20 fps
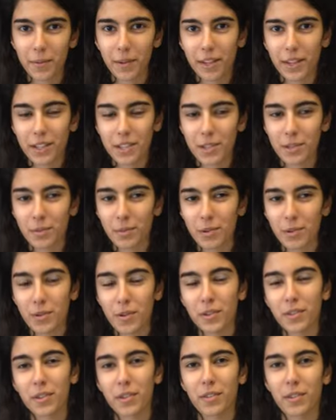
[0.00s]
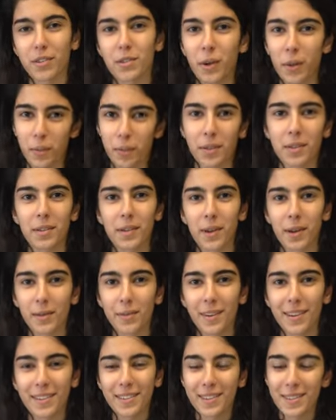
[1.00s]
which majority of us don't want to go
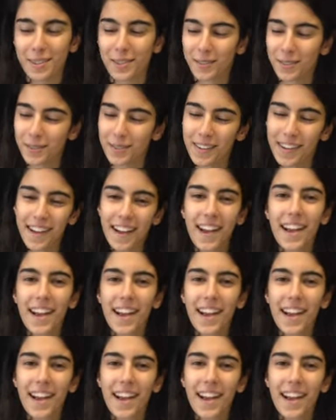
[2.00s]
back to school.